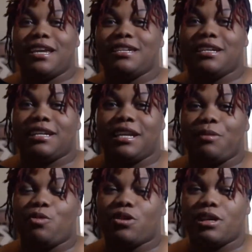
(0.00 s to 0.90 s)
a day that
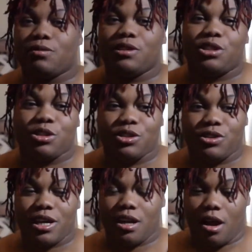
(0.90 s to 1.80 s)
I'm working with
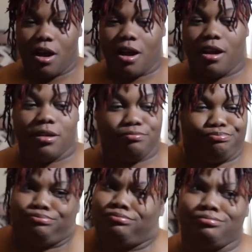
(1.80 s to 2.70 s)
children, or I
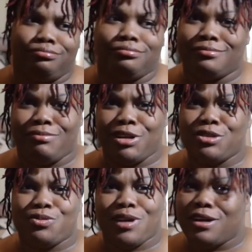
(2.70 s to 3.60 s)

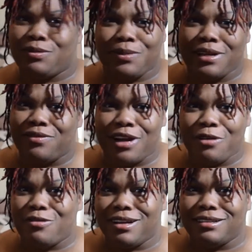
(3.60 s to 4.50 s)
just wear it whenever
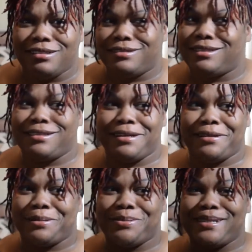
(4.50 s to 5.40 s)
I want, you
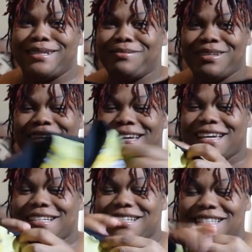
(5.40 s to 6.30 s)
know what I mean?
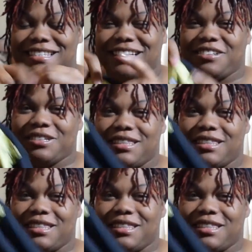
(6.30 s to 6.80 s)
This is the good